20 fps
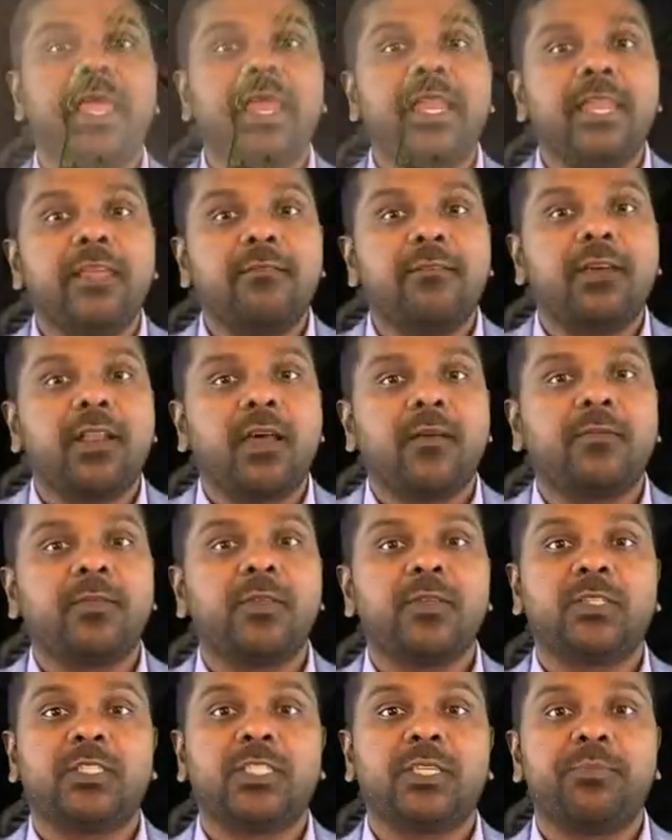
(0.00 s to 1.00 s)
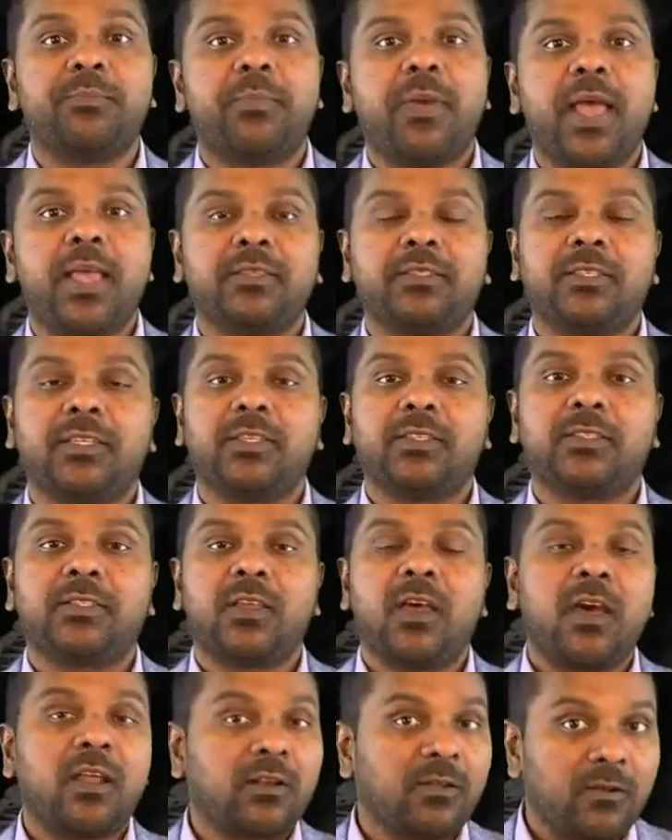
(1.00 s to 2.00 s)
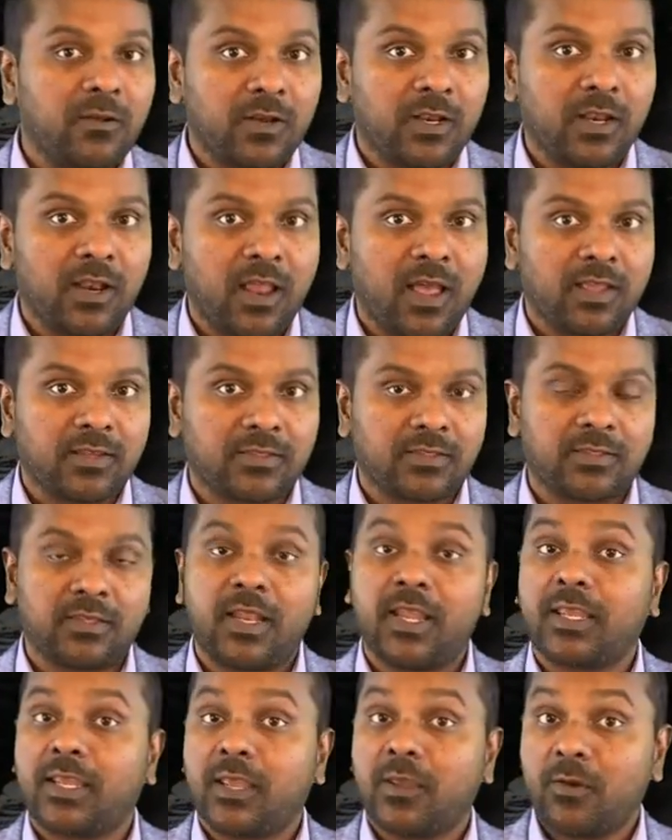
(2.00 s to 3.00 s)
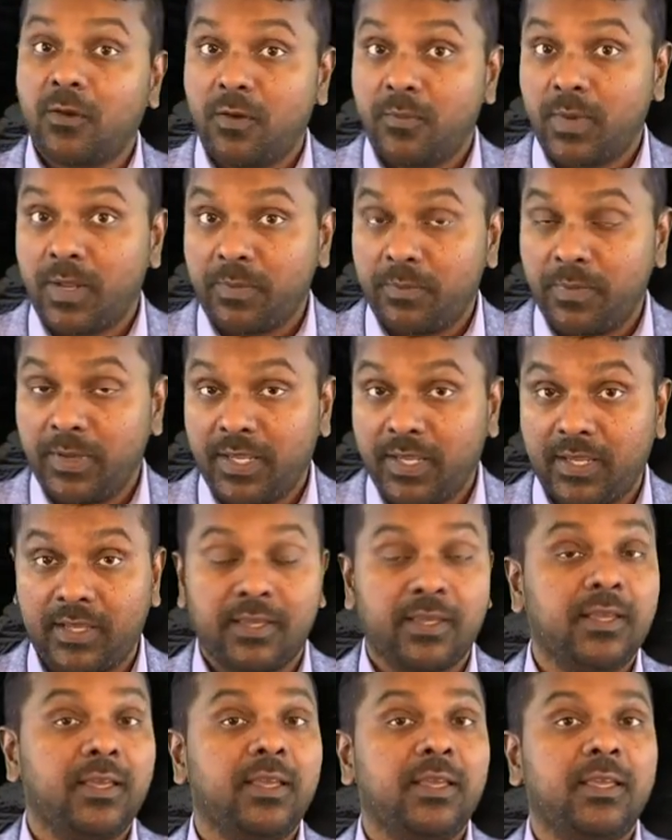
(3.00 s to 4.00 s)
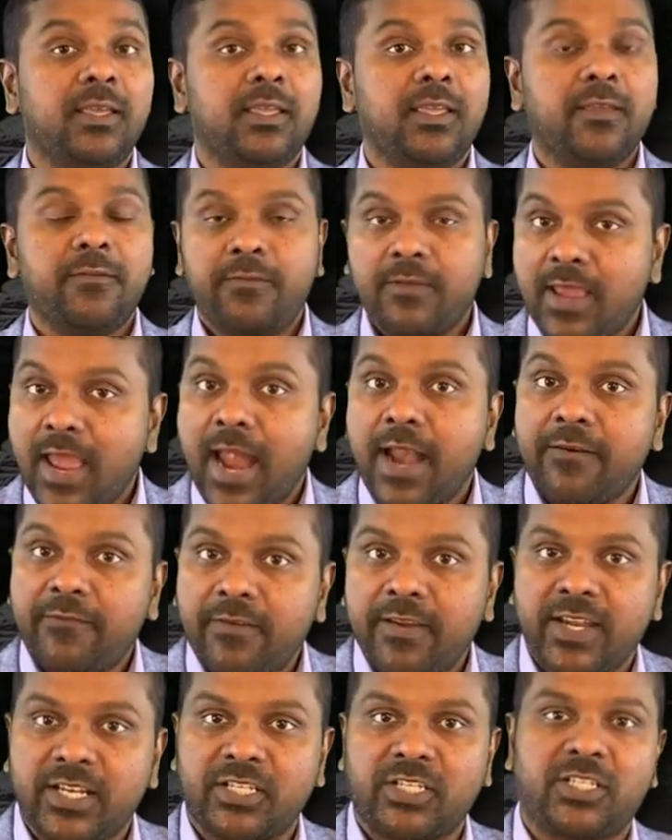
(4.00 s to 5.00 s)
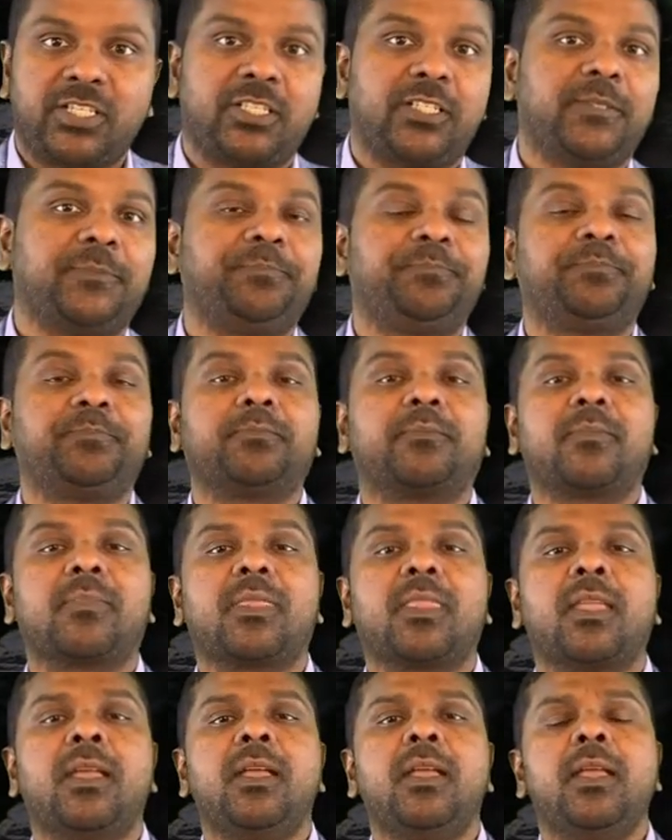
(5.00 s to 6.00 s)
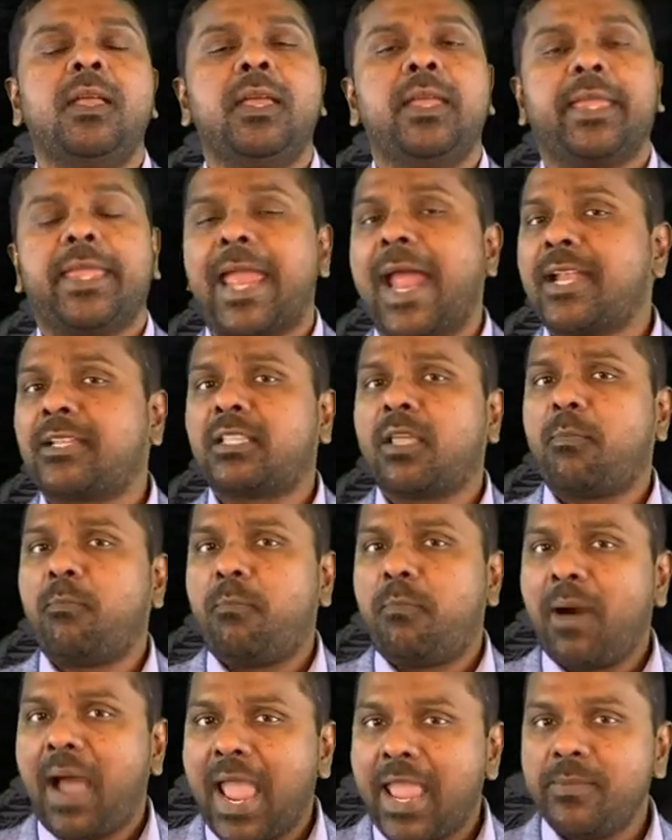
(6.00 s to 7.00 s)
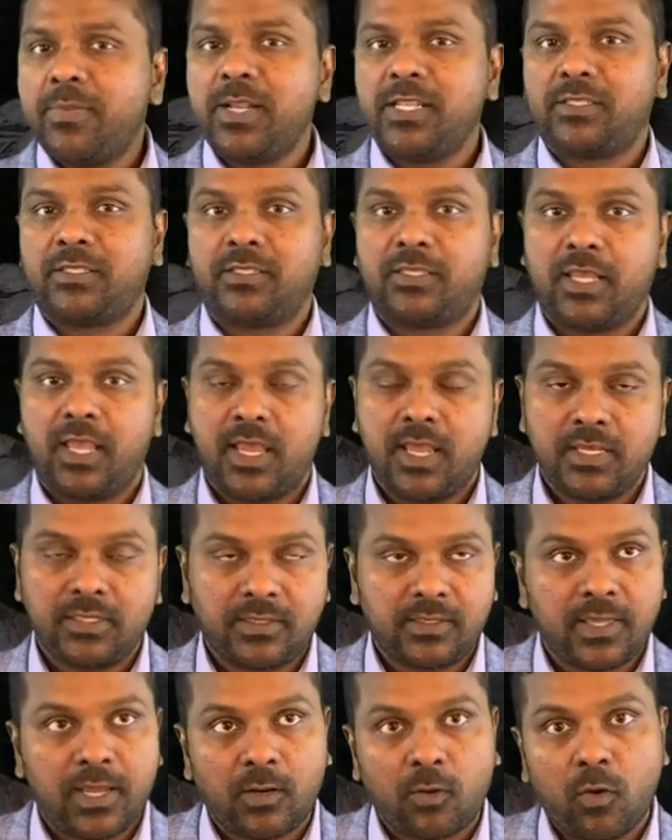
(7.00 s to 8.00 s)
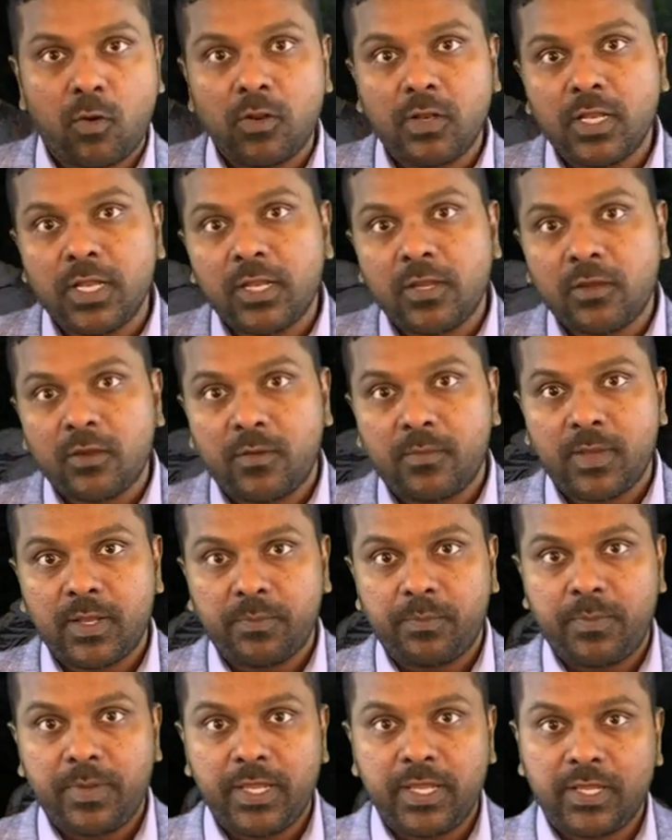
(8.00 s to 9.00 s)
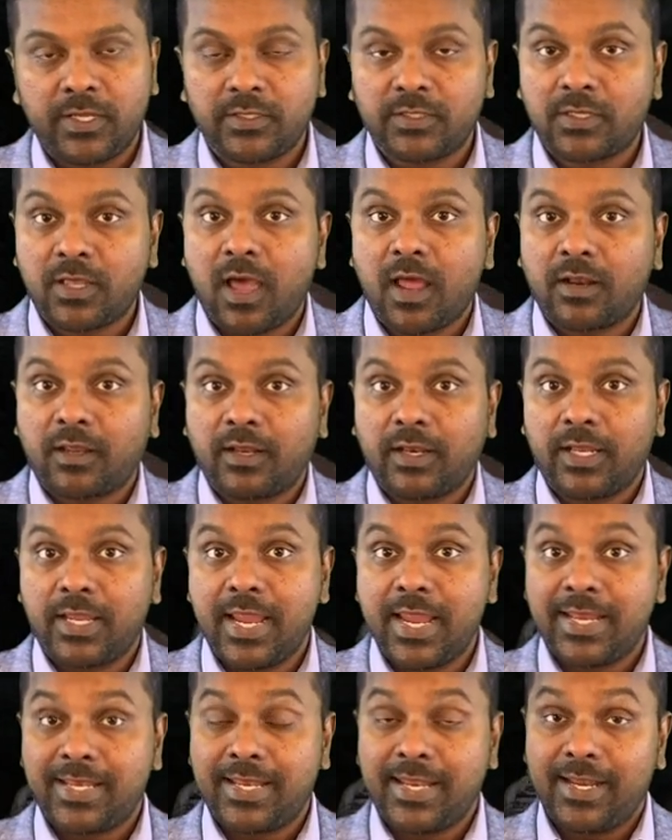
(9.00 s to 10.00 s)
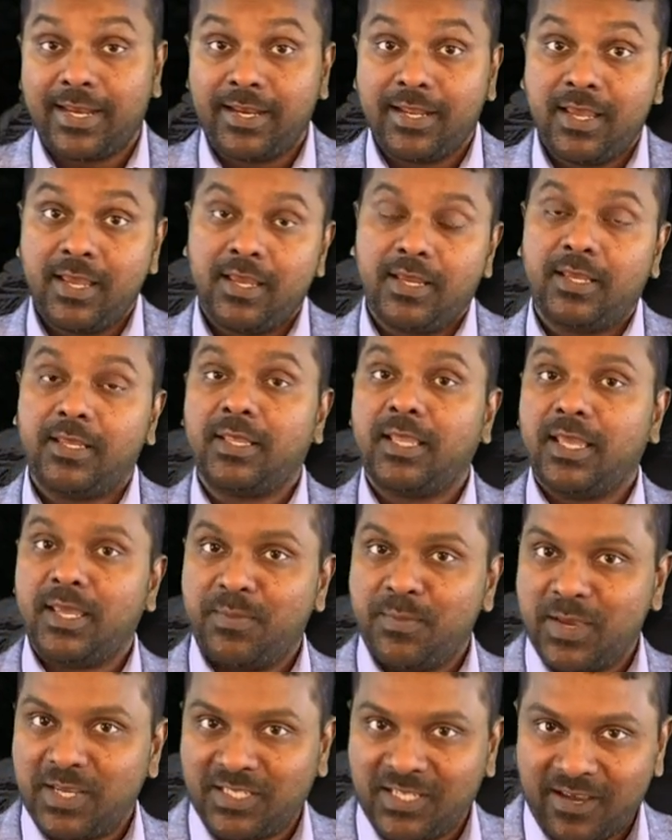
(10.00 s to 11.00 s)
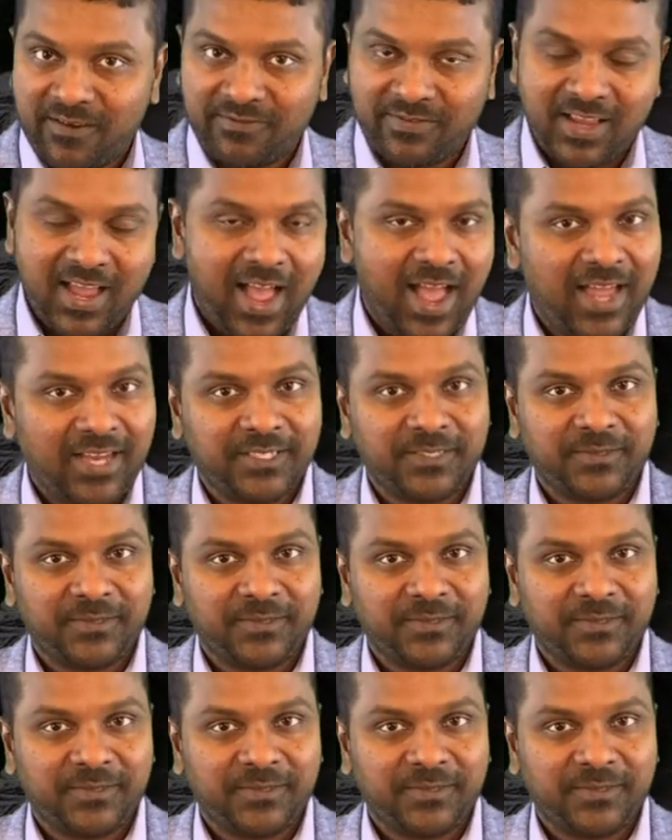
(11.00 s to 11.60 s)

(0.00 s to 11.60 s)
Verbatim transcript: any one of those chimpanzees or gorillas like a human being if He had wished. Yet the Bible says that only human beings are created in the image of God.